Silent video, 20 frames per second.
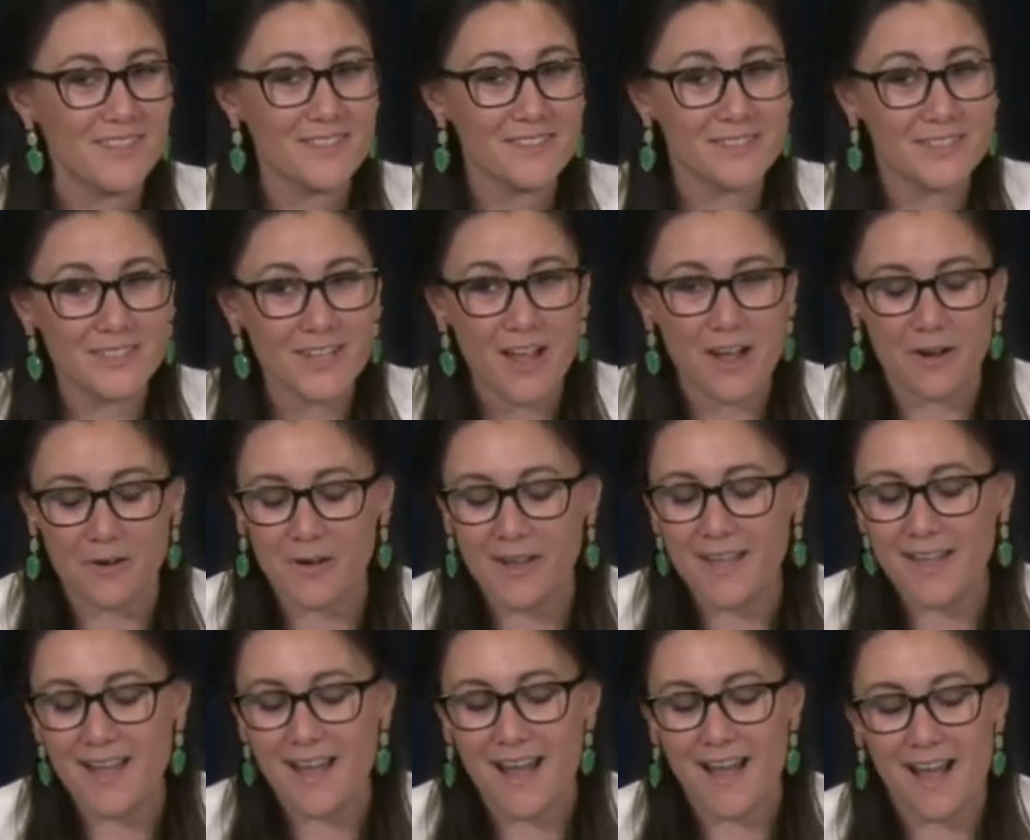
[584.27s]
So
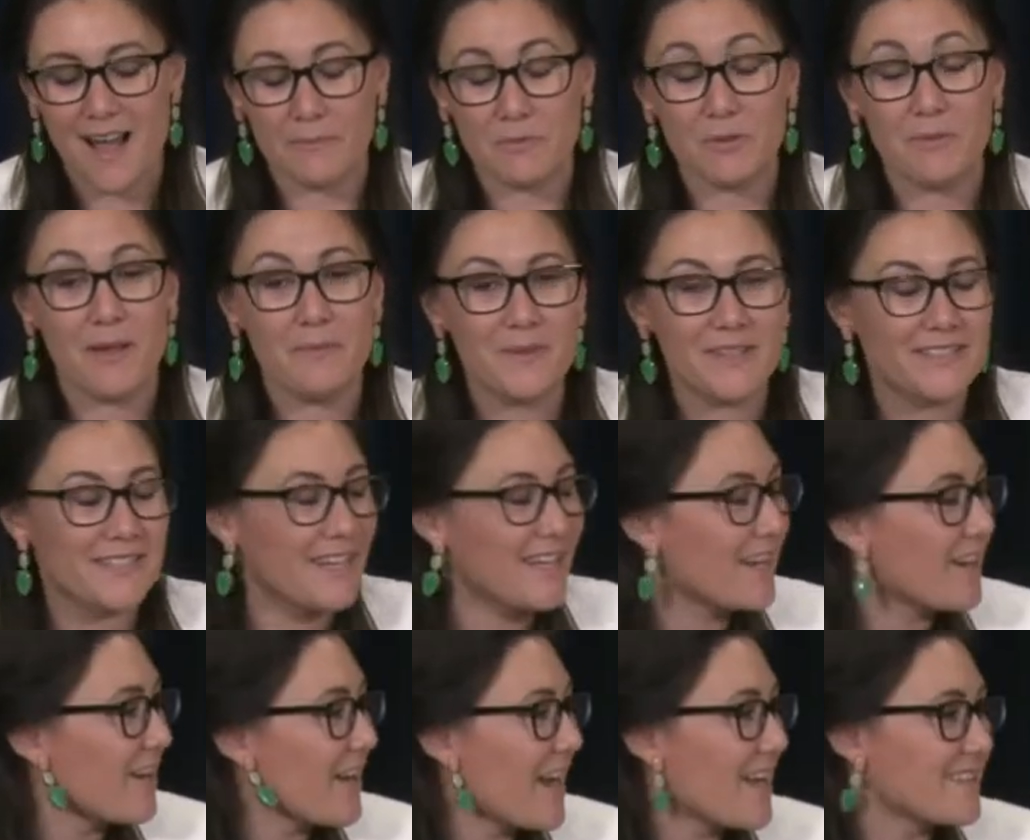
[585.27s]
um, you might be sitting
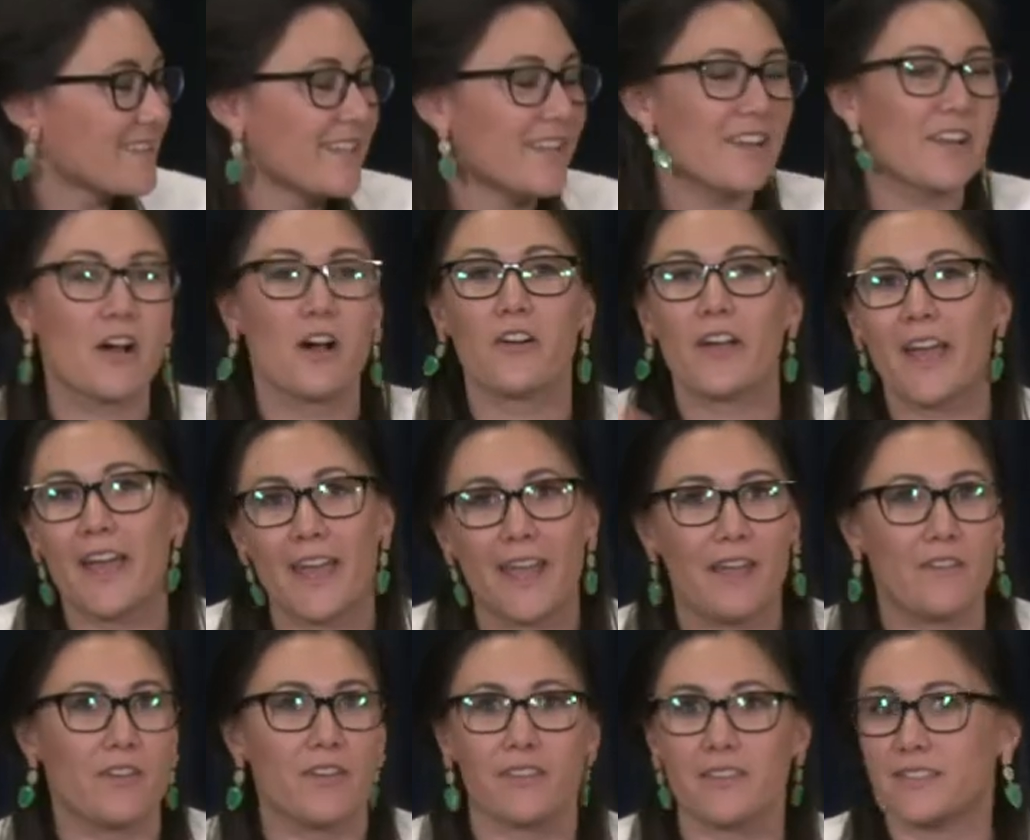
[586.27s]
here asking,
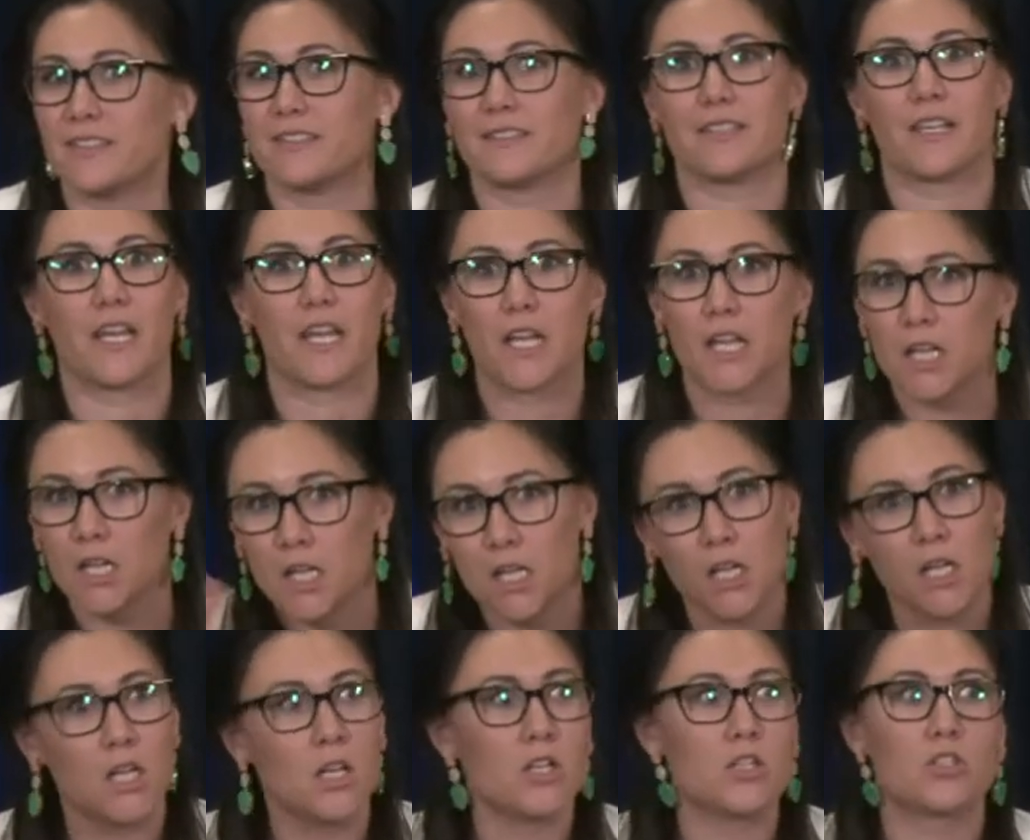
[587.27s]
okay, Ava, this is like,
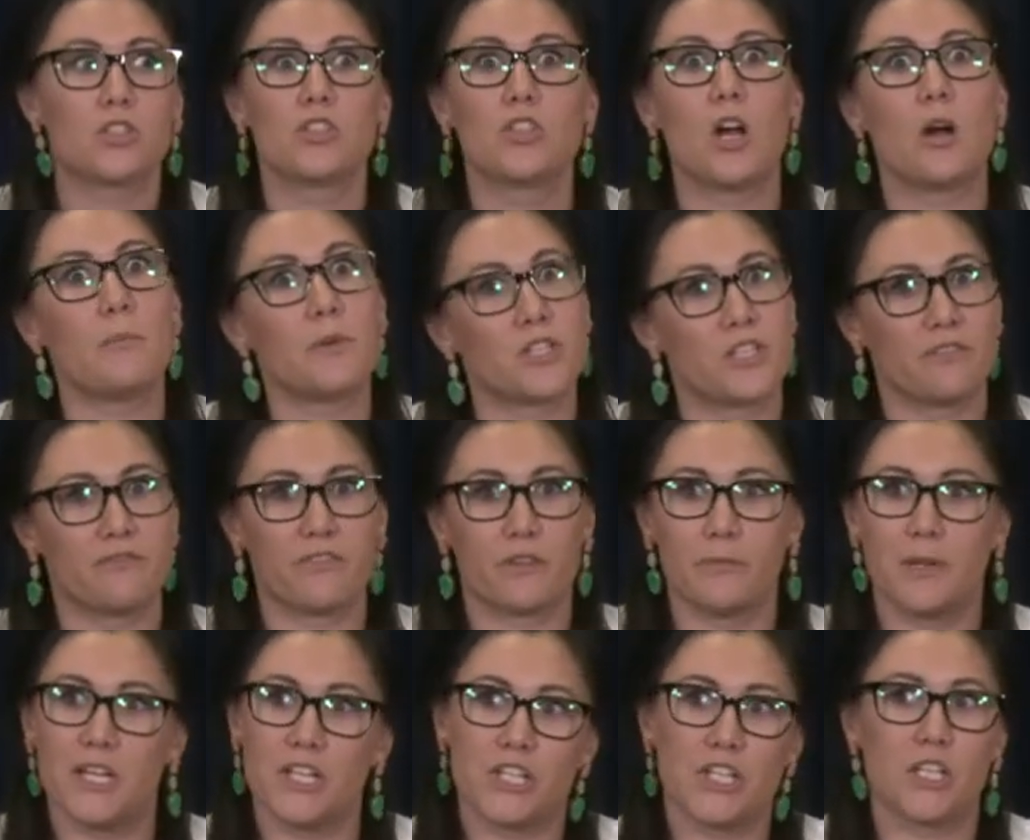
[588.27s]
so much
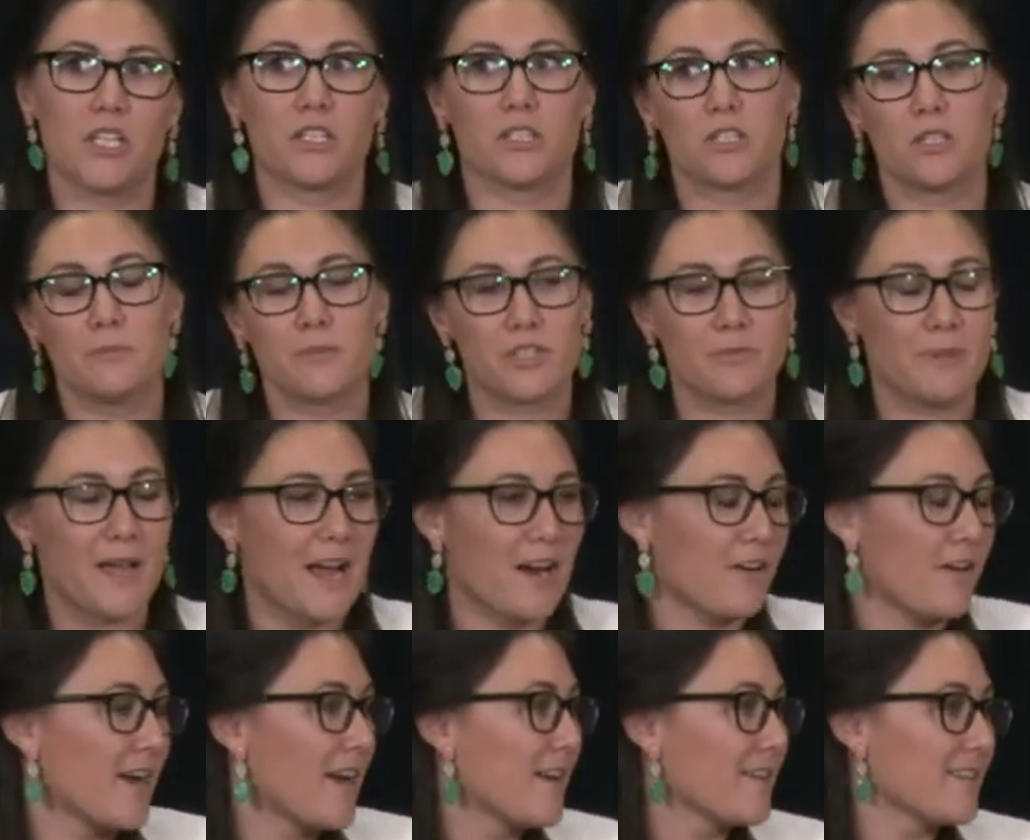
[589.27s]
information and so much
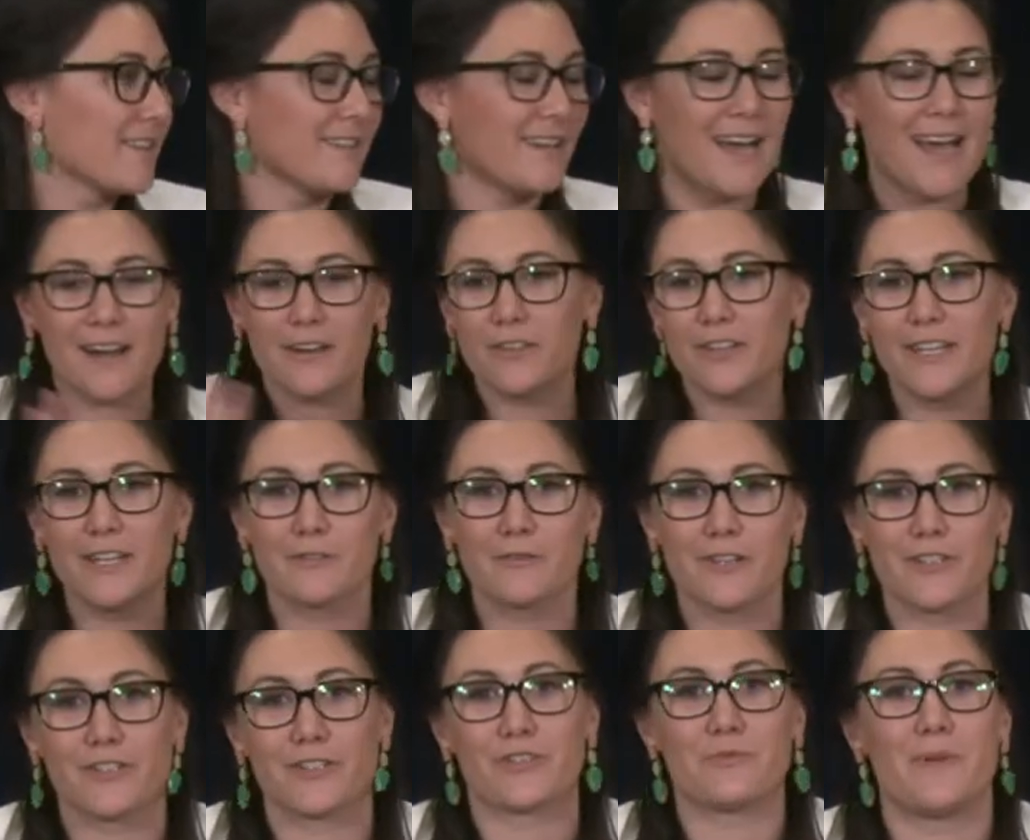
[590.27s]
background, and I don't need a
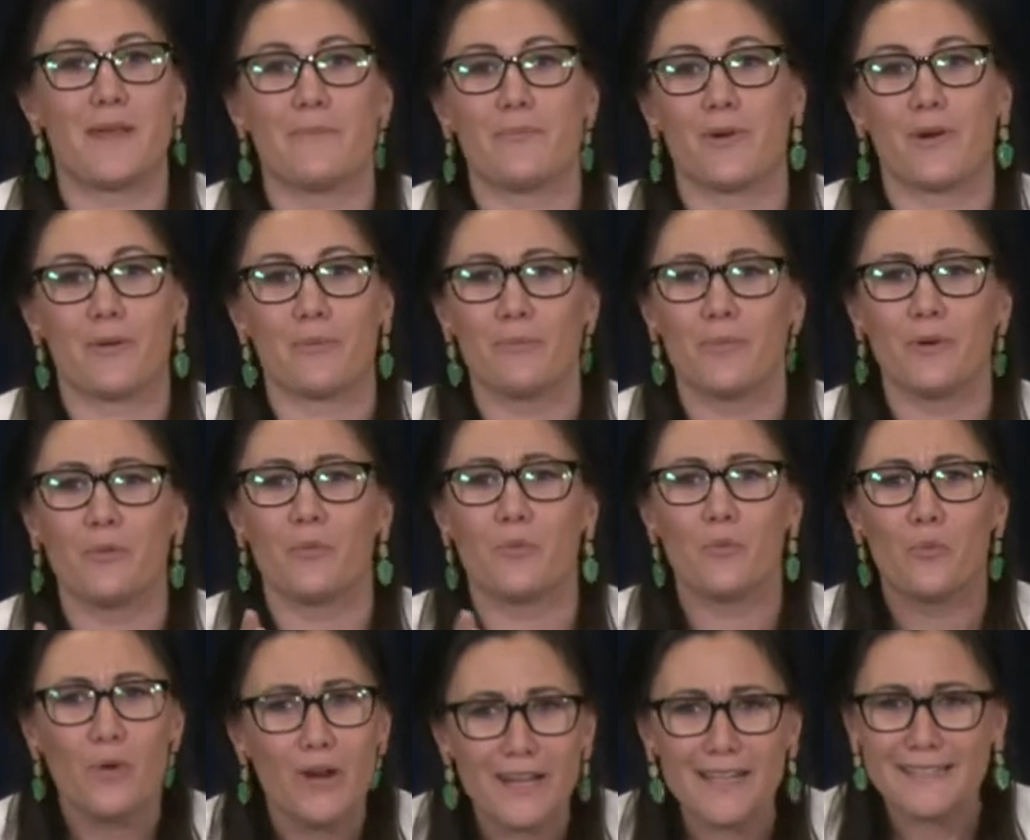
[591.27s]
research paper, but
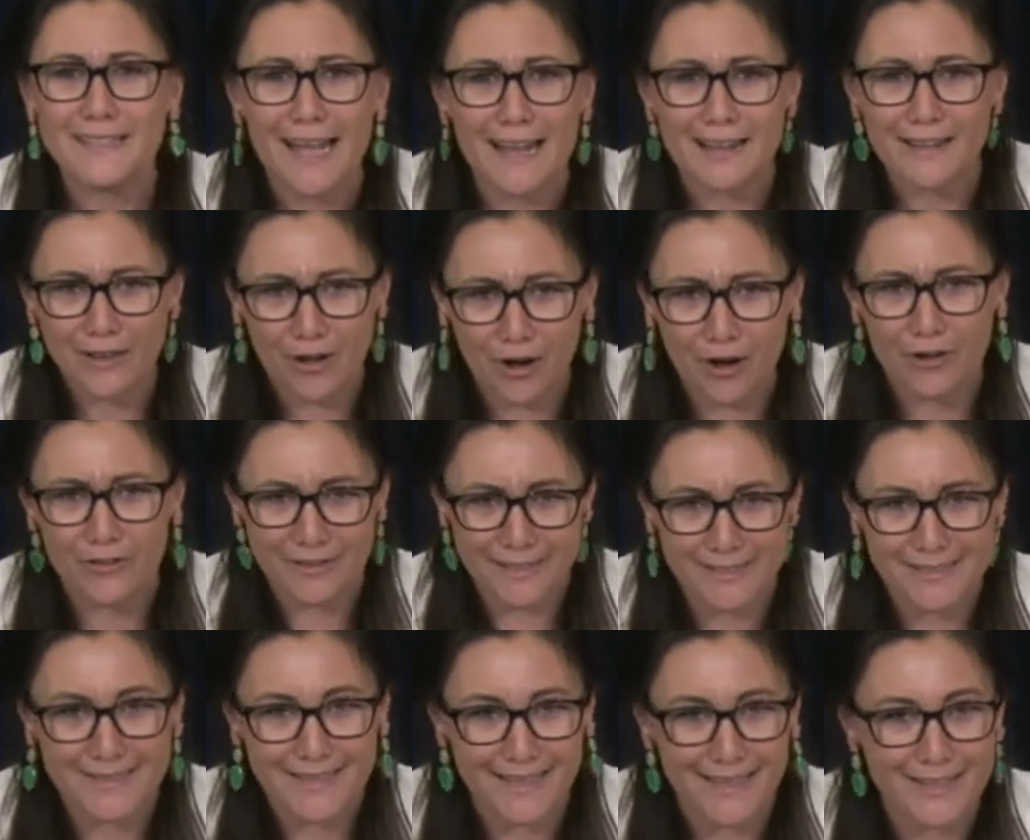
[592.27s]
what exactly are
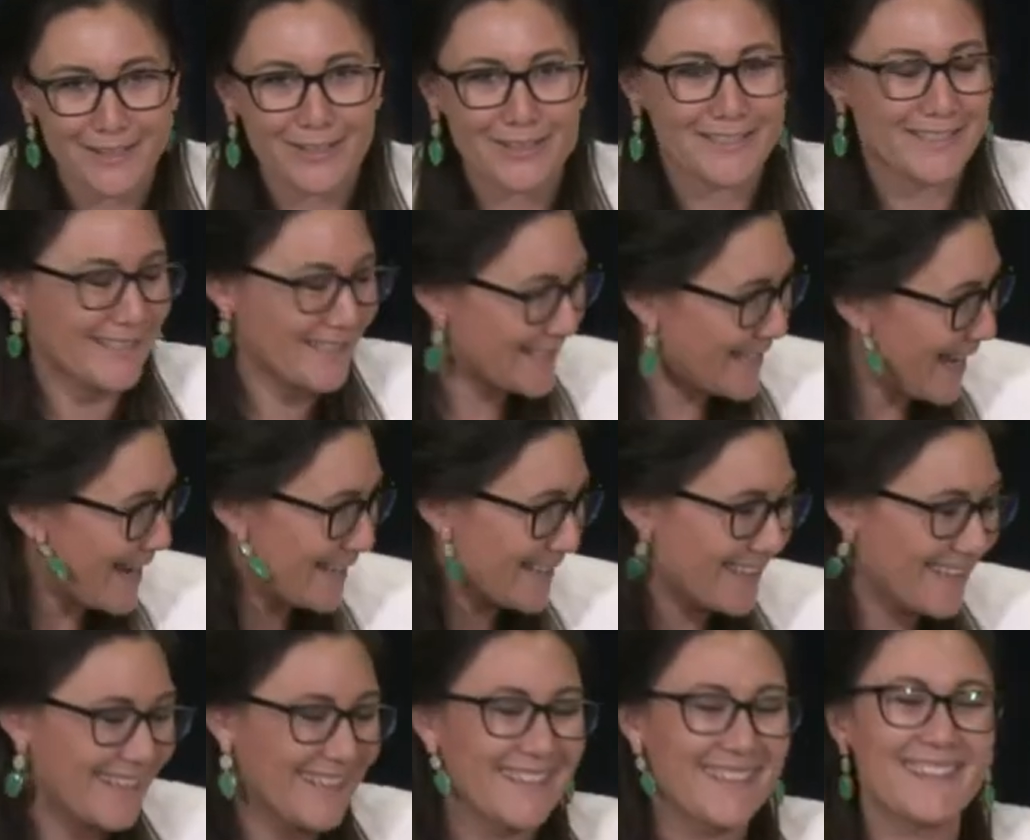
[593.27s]
these standards
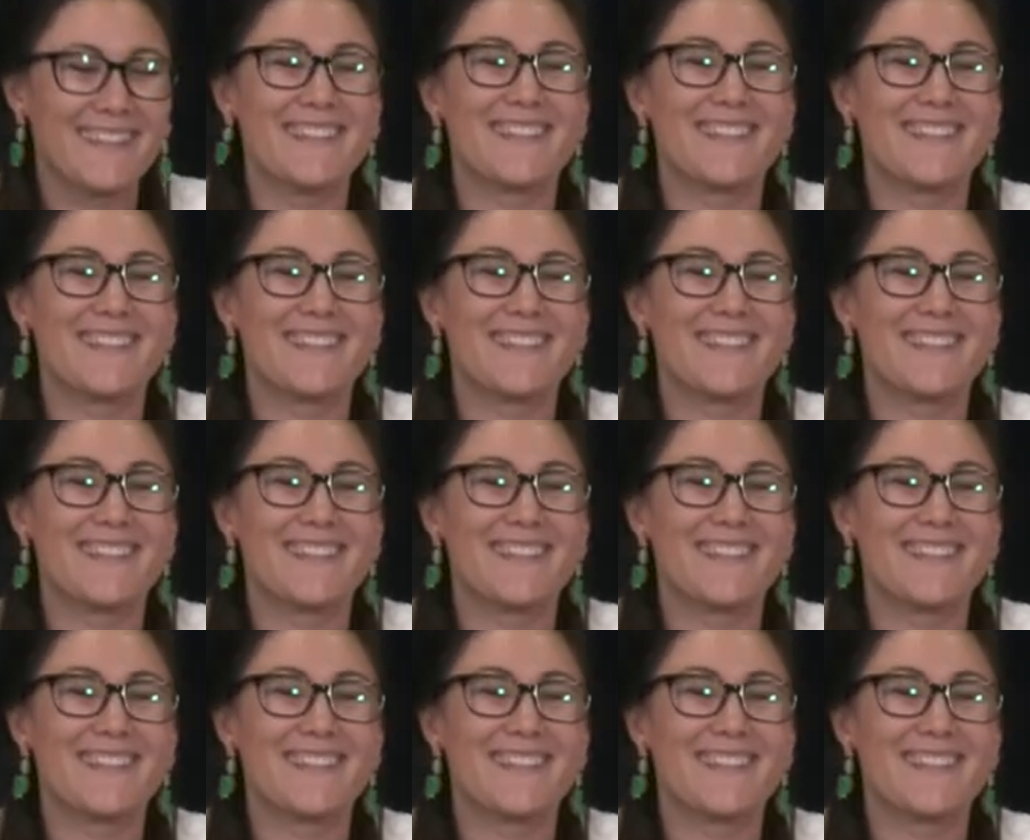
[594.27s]
exactly?